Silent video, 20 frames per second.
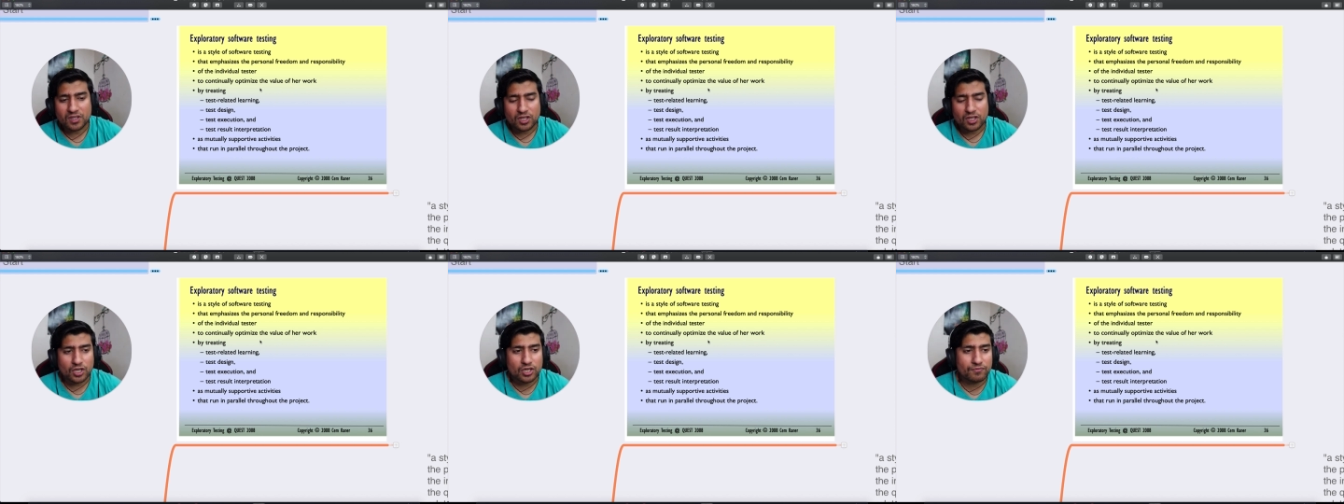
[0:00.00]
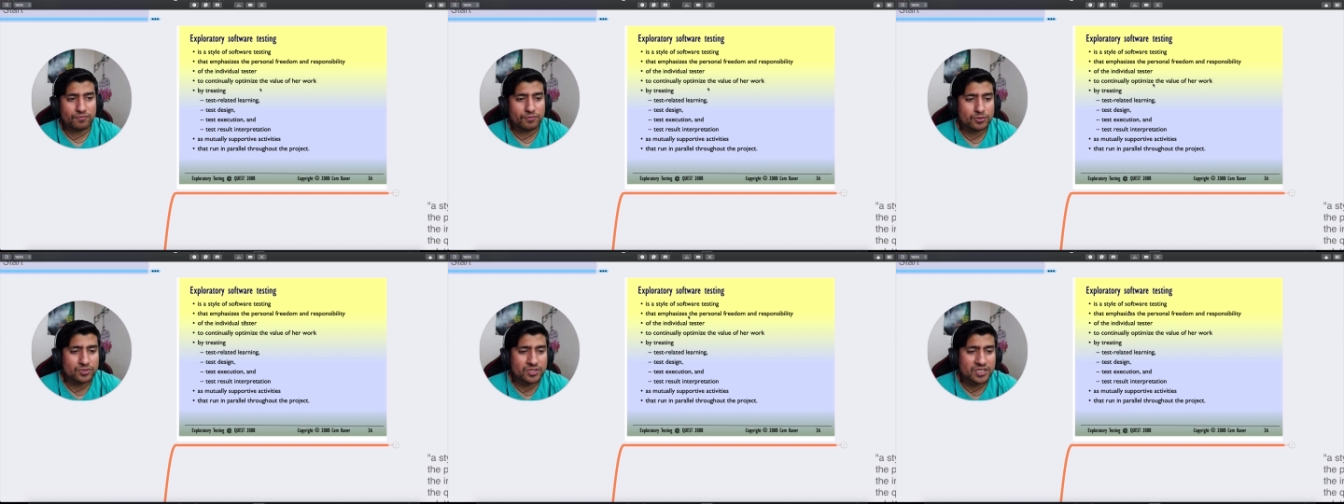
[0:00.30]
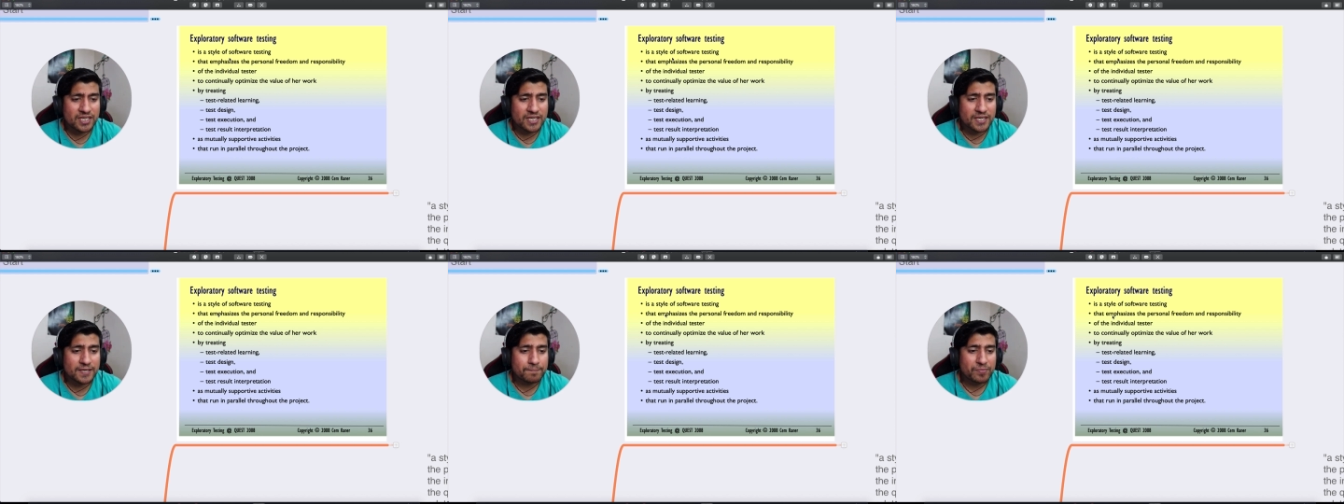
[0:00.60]
if you
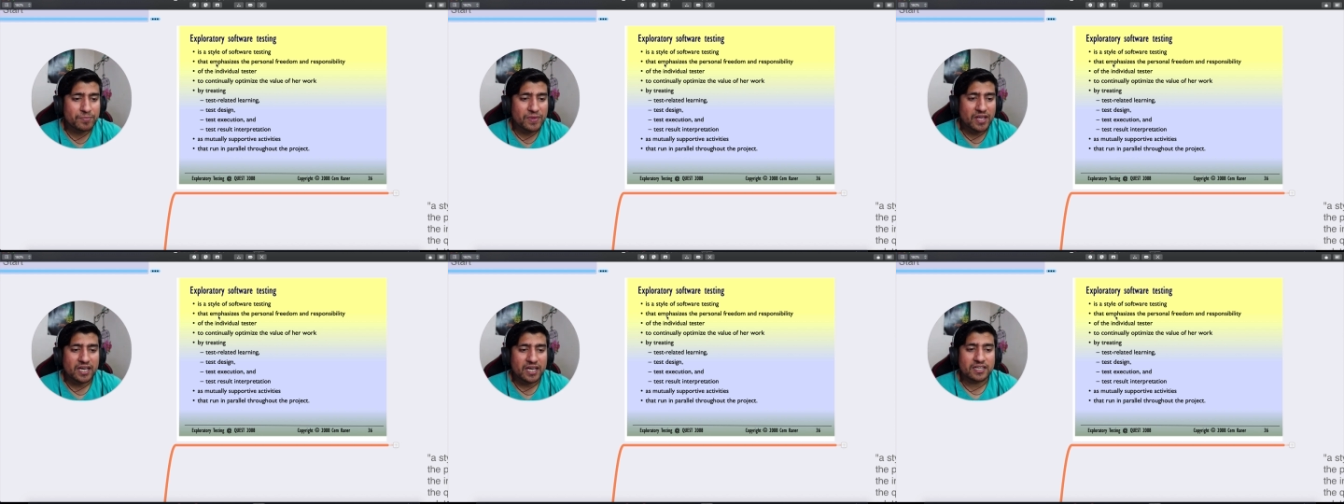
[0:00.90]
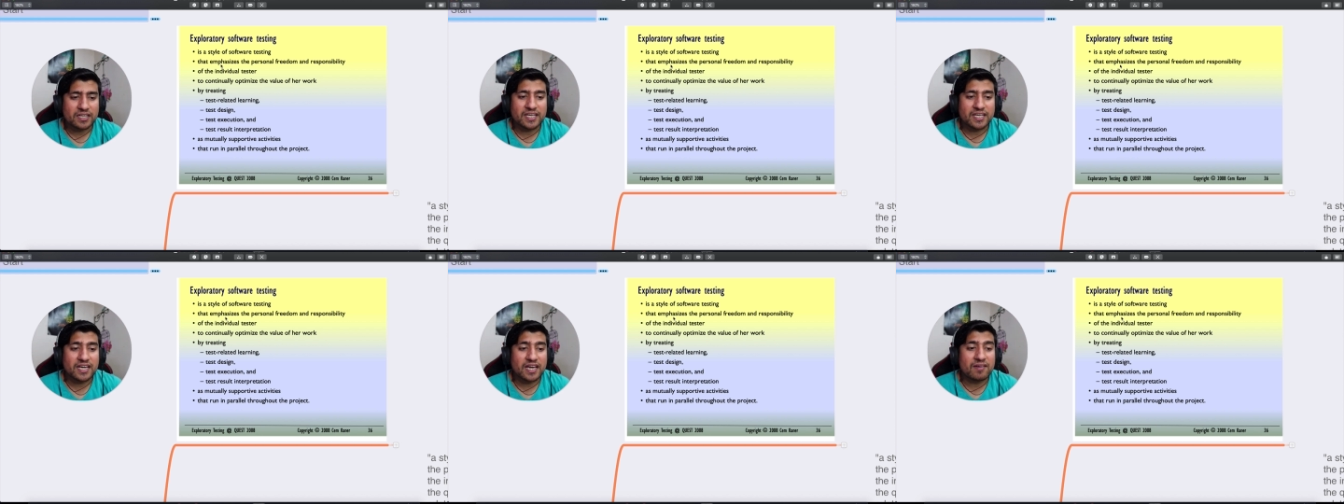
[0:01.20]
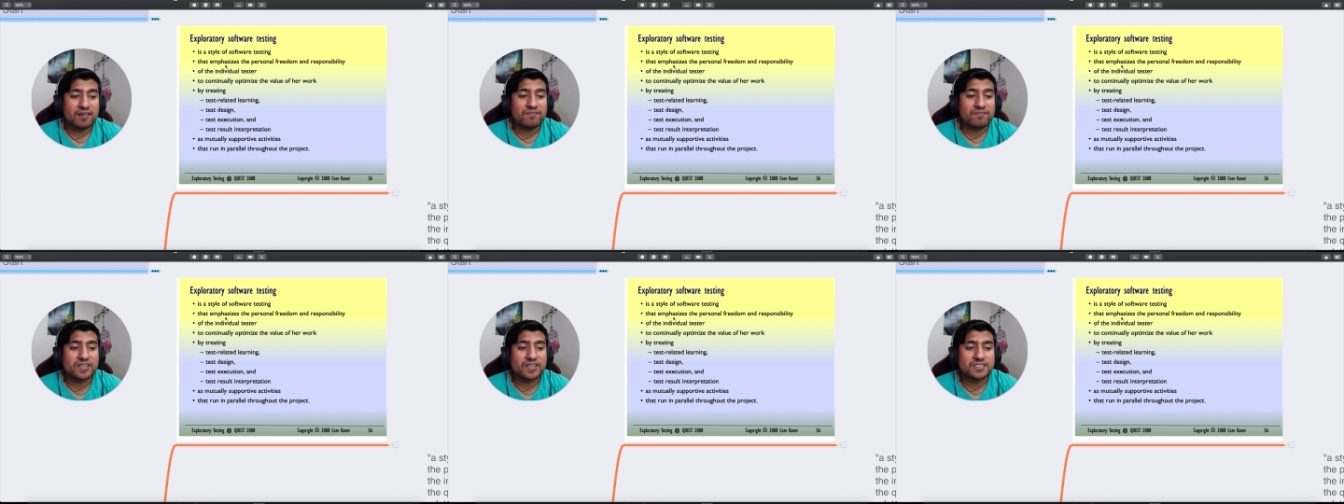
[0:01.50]
see, they
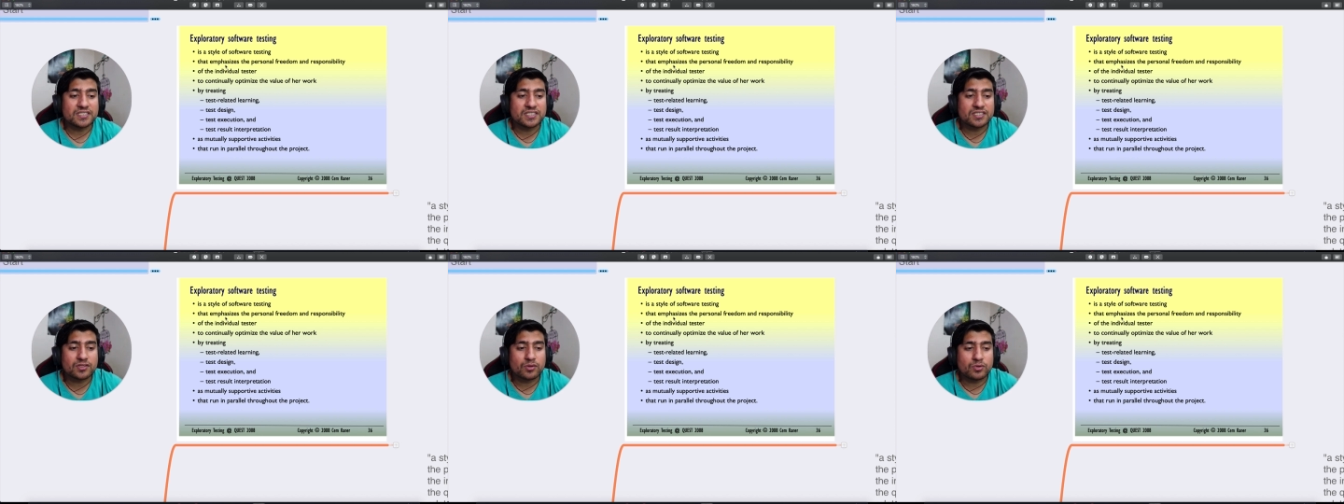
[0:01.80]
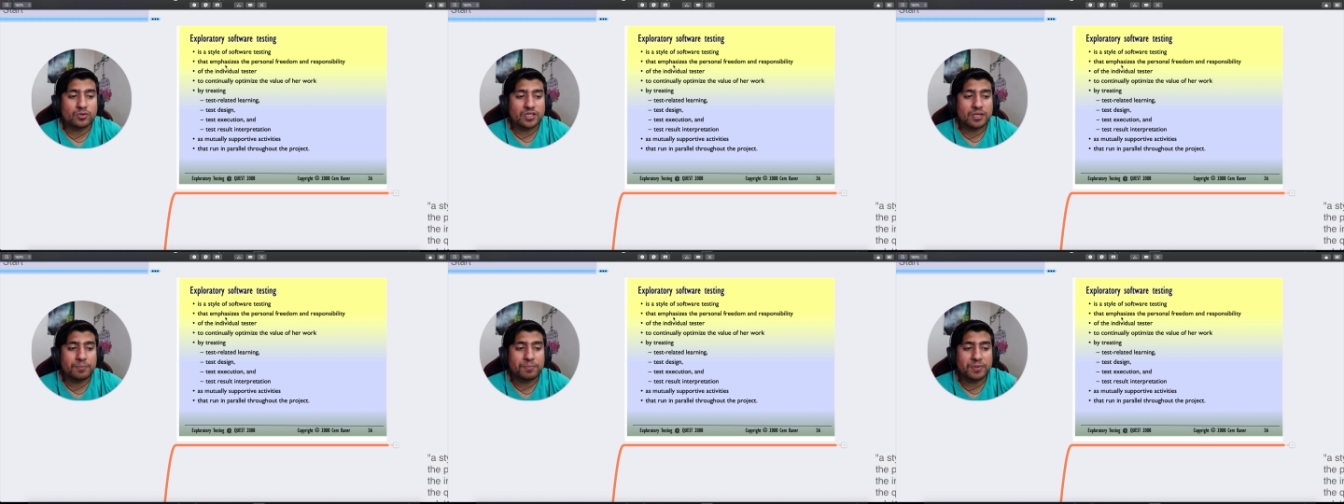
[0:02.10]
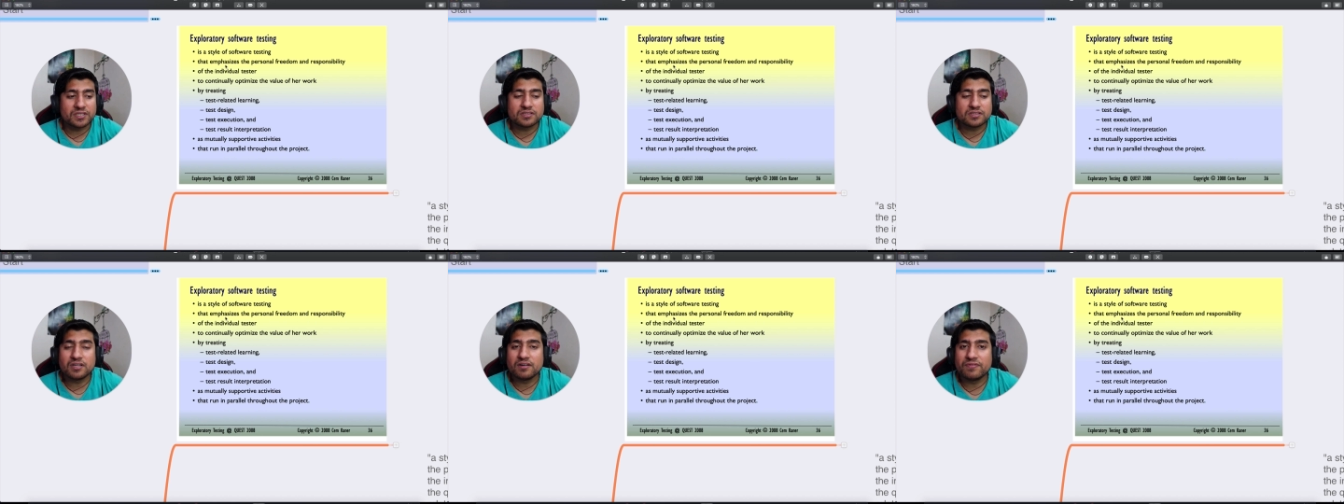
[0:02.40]
emphasis on the
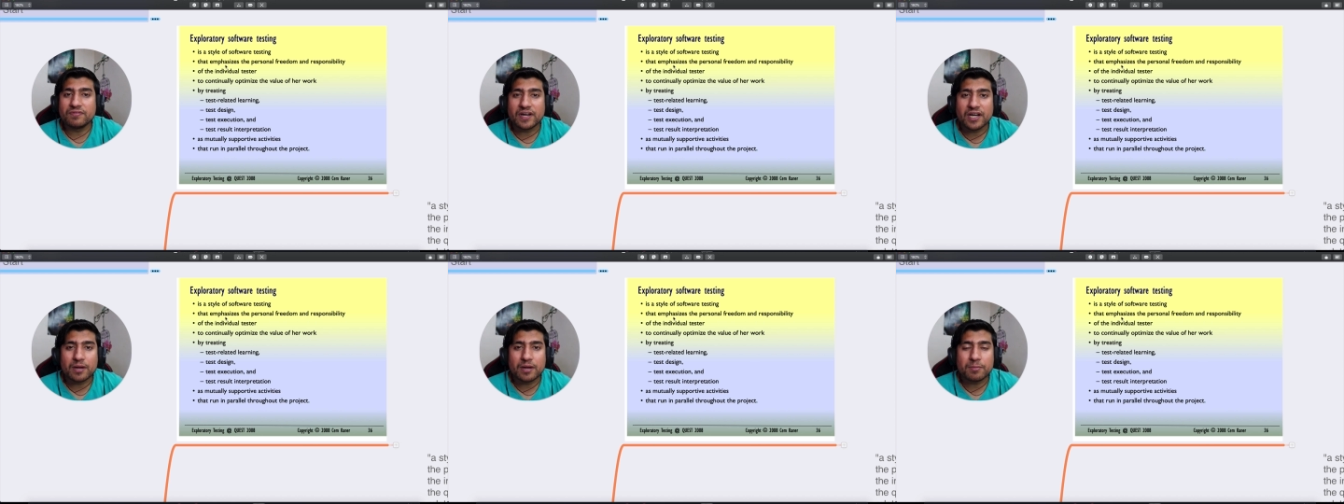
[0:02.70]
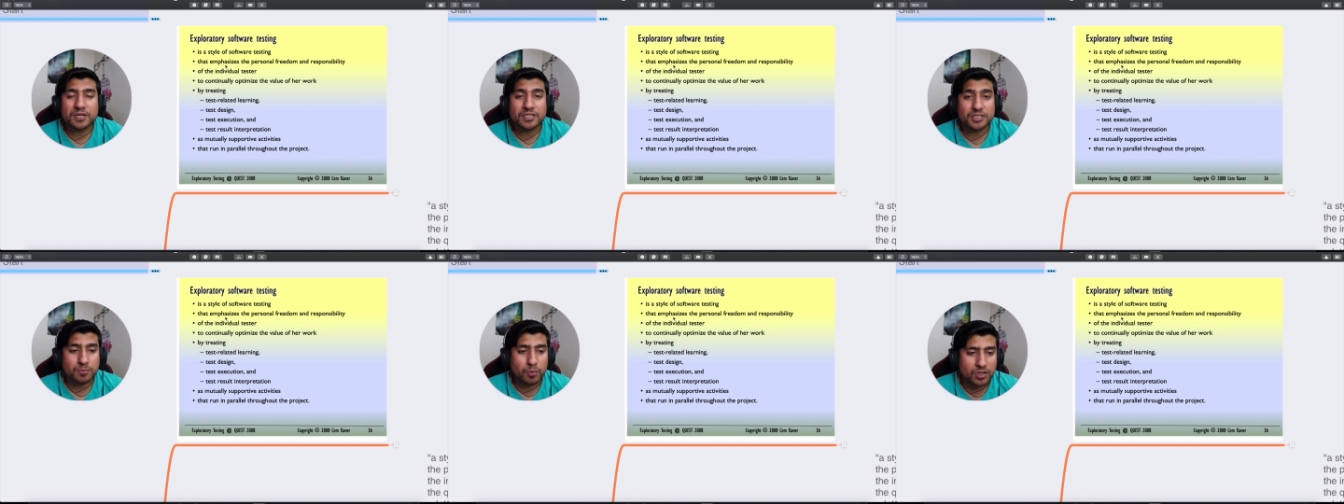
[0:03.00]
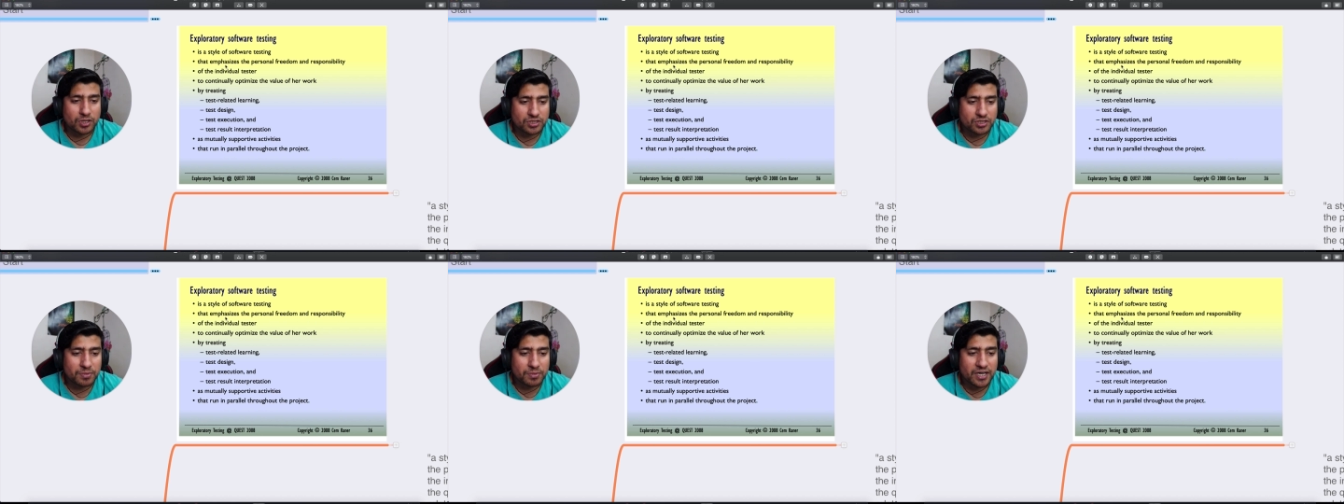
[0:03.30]
personal freedom and
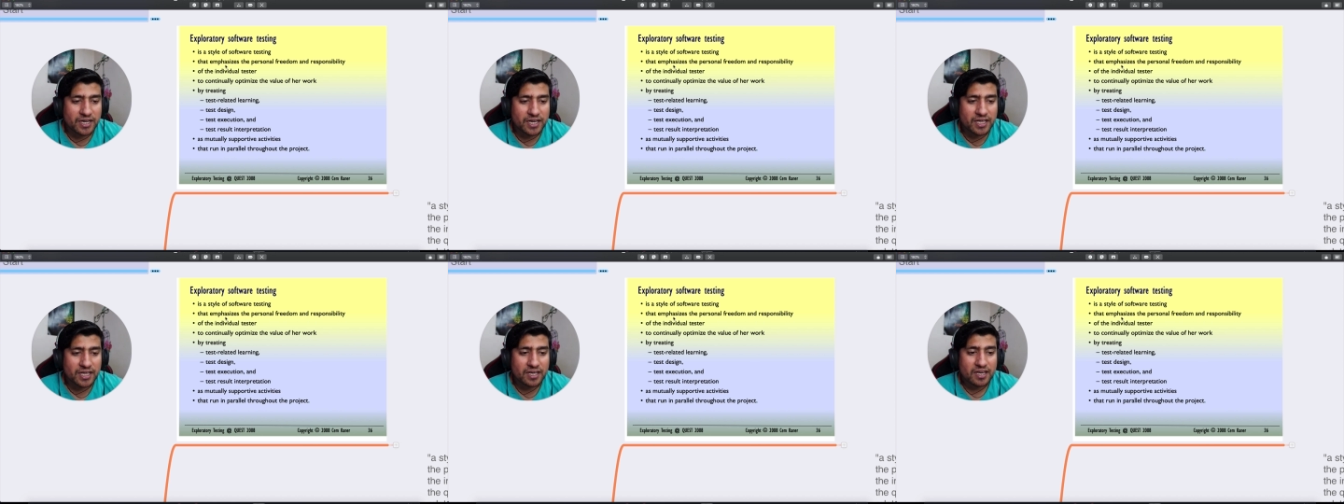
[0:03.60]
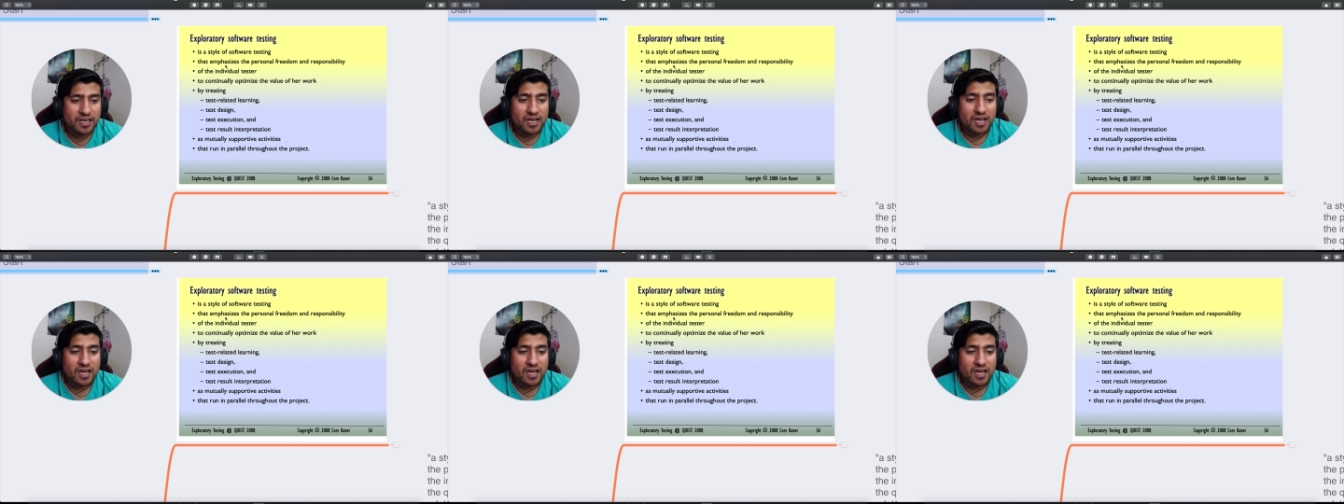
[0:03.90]
responsibility.